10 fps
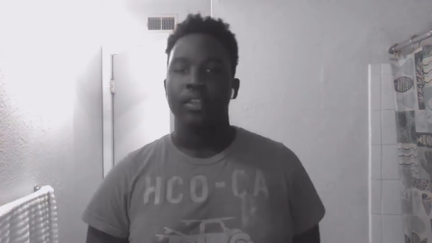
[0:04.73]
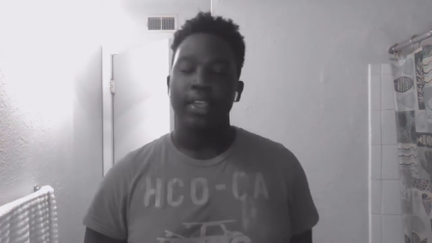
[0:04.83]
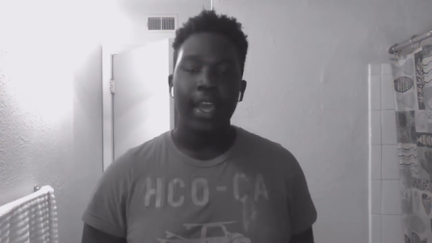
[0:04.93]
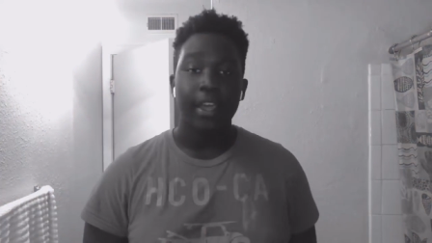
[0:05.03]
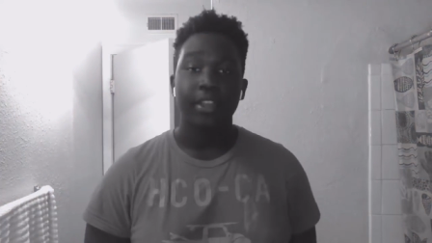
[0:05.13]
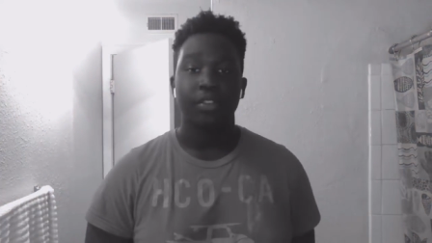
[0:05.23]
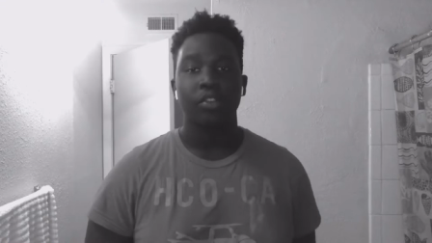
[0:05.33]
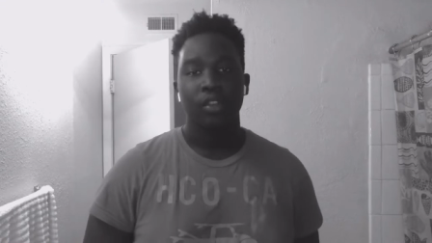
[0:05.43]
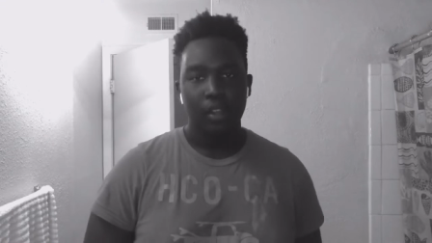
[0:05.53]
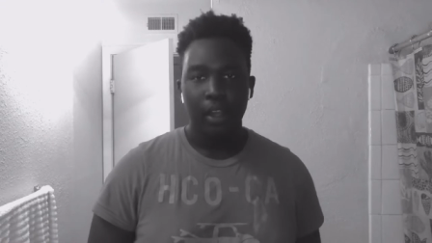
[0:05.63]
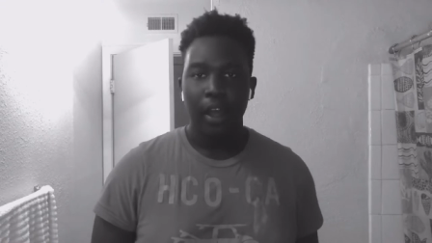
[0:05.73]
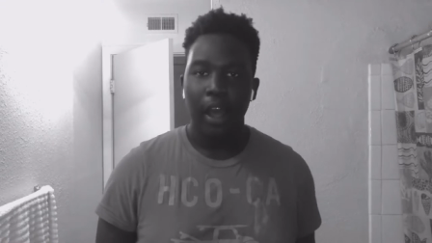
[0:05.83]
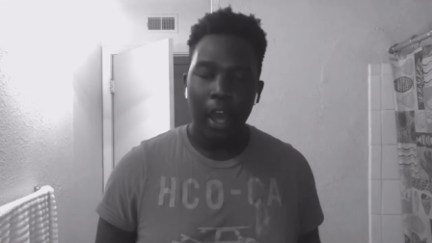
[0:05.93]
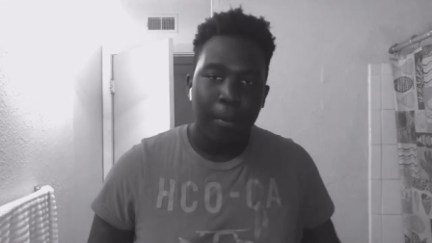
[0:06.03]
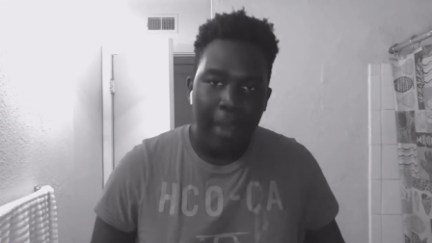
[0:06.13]
Yes,
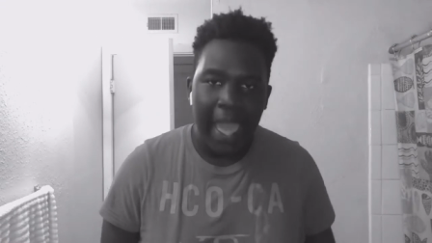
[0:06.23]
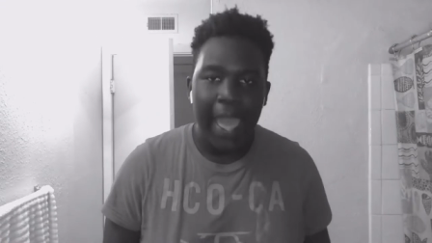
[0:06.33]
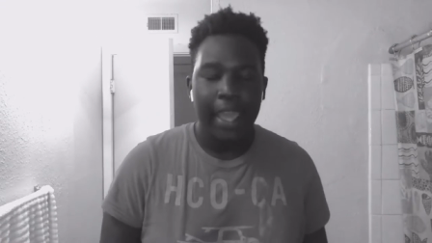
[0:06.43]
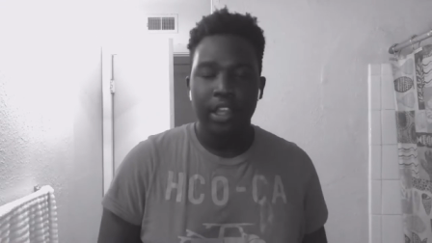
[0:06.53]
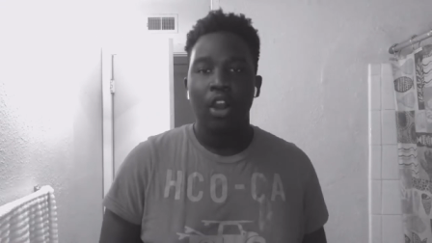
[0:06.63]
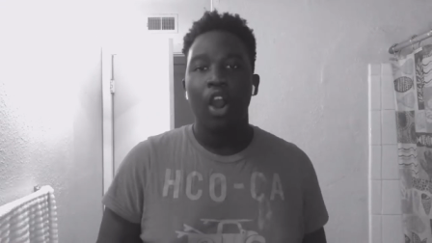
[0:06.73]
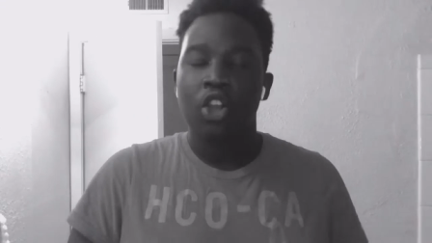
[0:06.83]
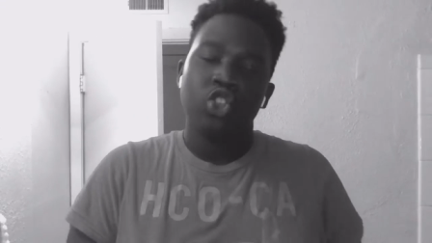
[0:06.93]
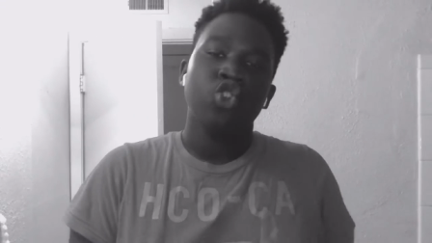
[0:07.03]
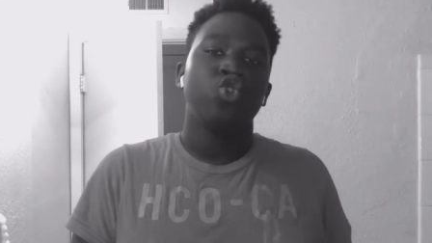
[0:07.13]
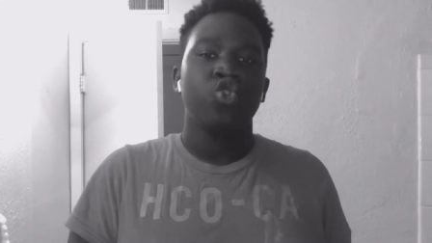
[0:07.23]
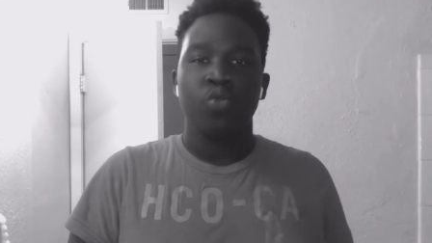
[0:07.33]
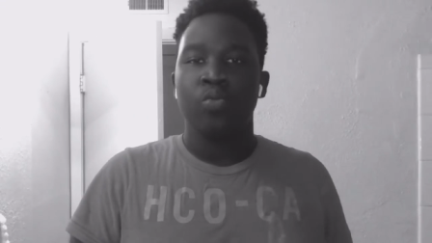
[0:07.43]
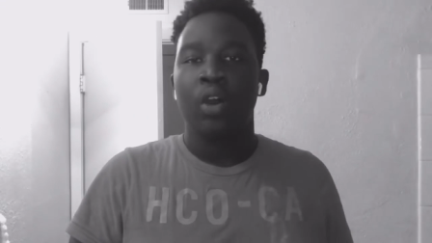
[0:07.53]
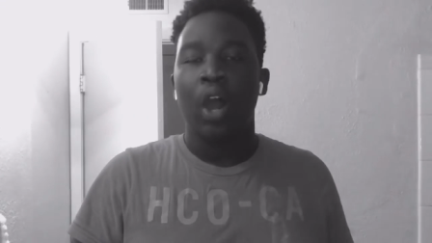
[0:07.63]
I'm back on
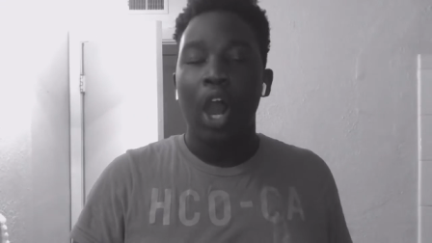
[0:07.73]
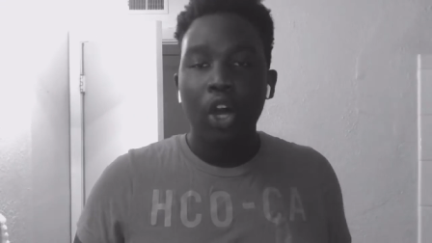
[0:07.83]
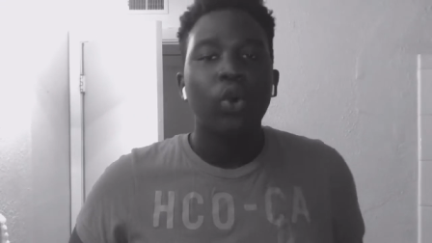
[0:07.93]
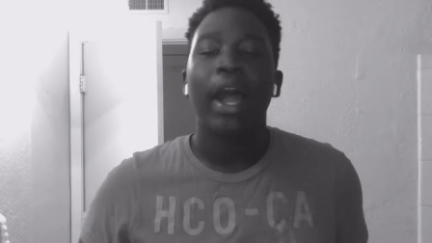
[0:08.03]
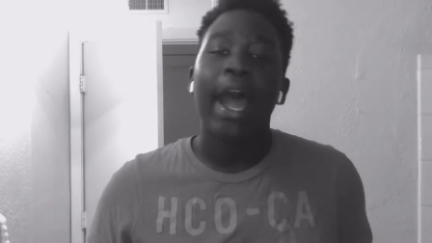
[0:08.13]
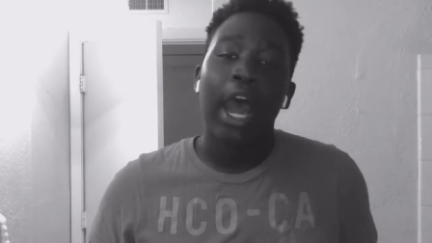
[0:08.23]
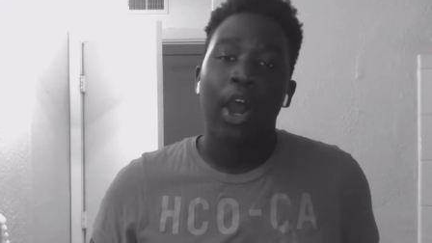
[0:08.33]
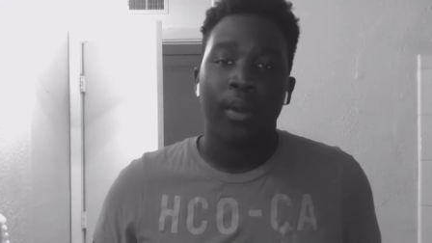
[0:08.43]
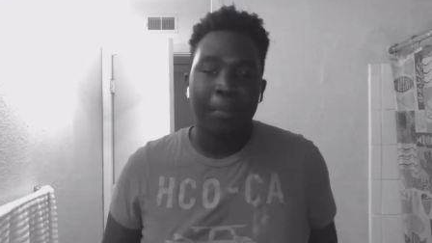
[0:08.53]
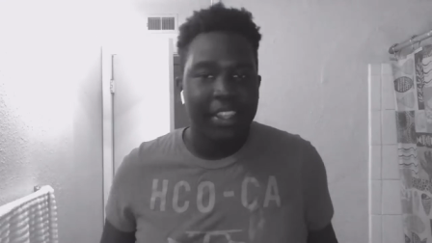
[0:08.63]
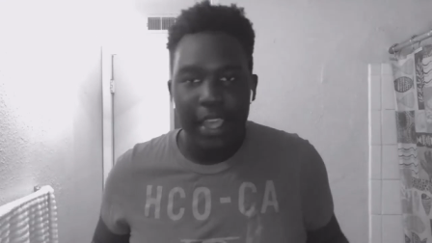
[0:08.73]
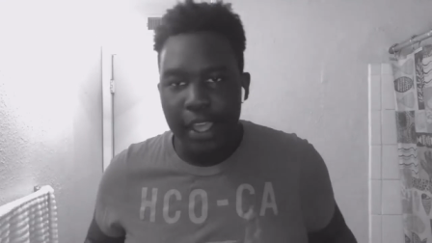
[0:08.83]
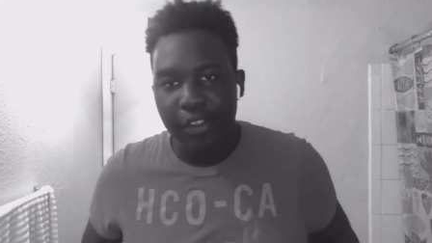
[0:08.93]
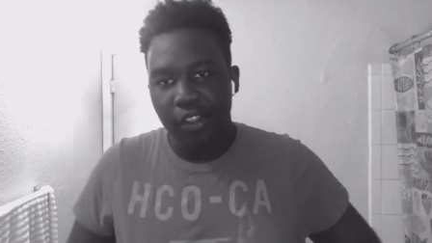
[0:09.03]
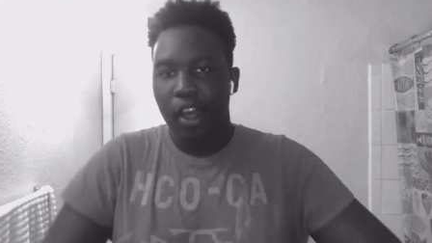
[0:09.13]
YouTube. I don't know how, but
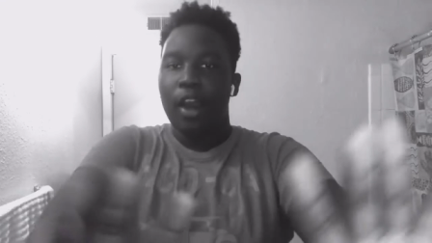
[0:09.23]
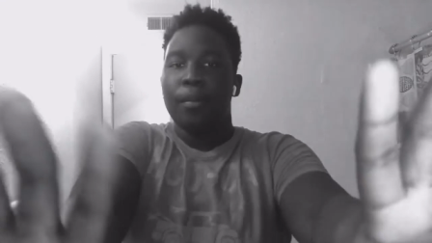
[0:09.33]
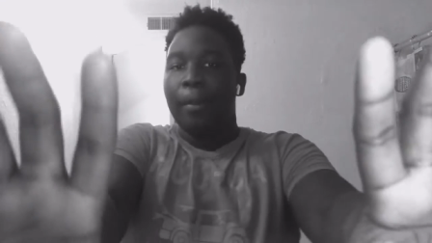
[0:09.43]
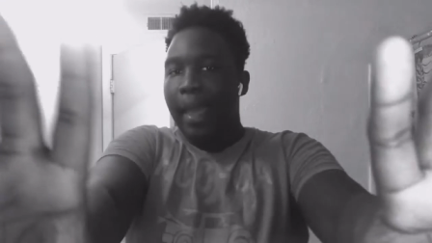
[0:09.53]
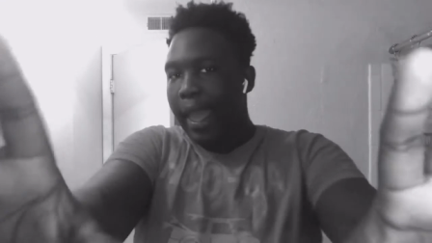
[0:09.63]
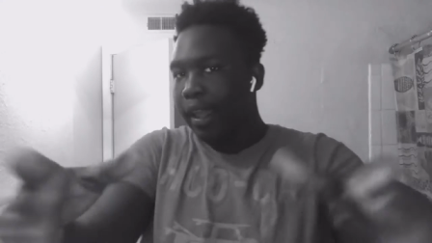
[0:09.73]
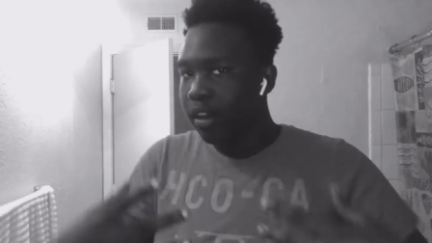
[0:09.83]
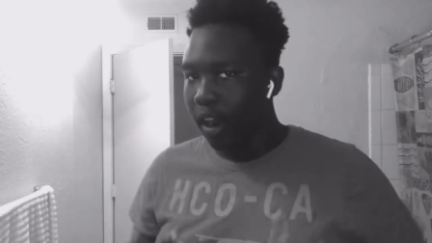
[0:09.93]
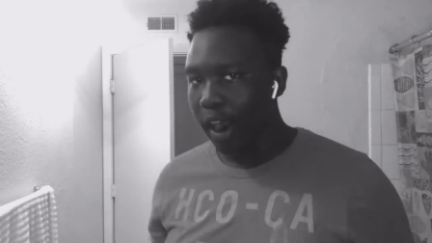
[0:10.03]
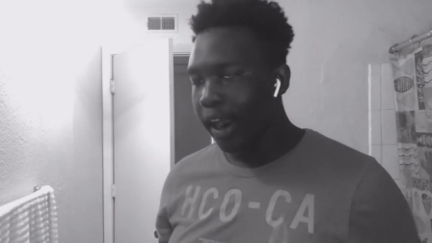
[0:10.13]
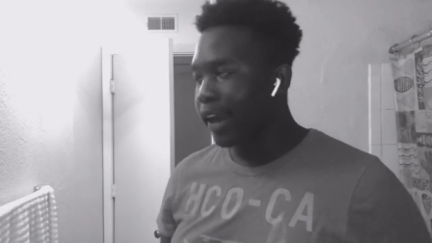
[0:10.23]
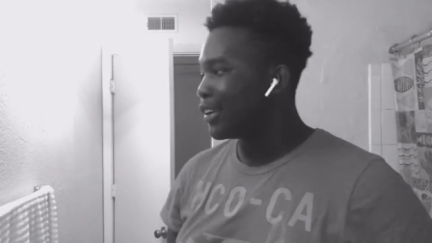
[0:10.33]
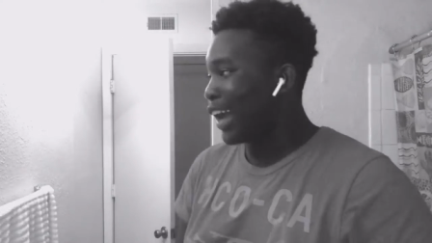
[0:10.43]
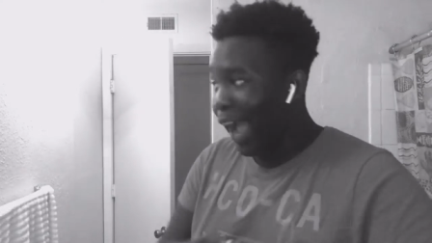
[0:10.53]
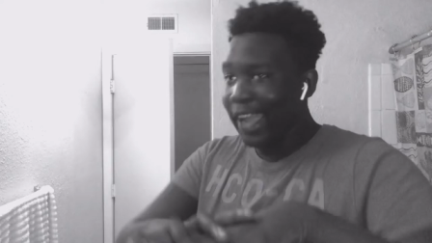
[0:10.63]
yes, I'm back.
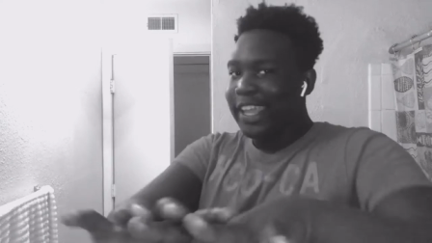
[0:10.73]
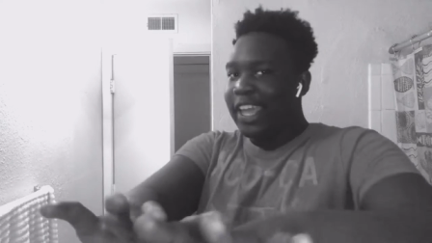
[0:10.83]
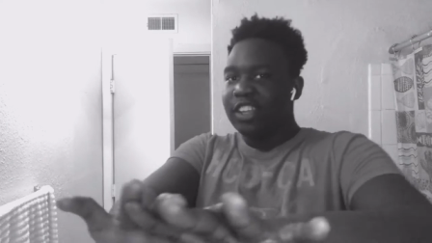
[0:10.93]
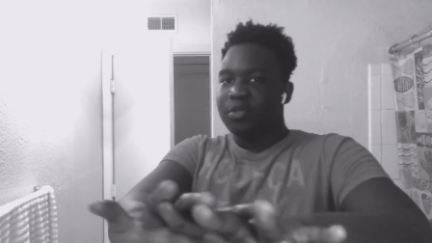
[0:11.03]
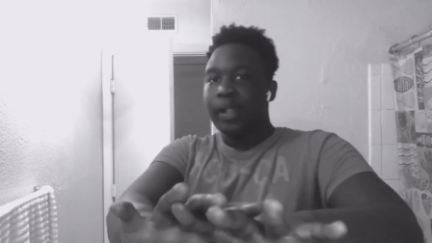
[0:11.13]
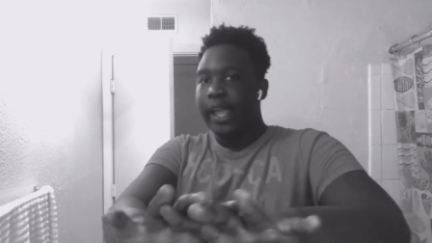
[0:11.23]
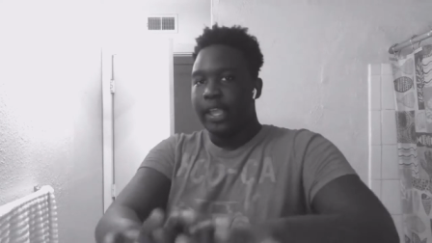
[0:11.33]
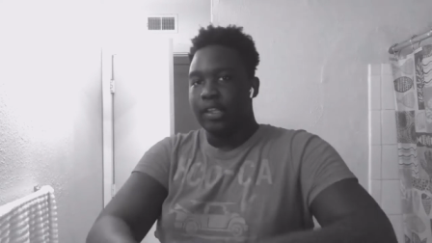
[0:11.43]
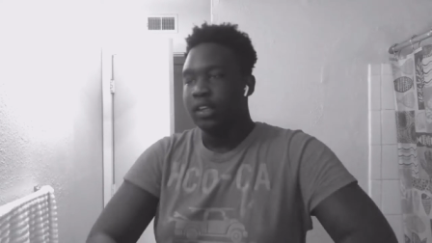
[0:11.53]
Alright, I can't explain.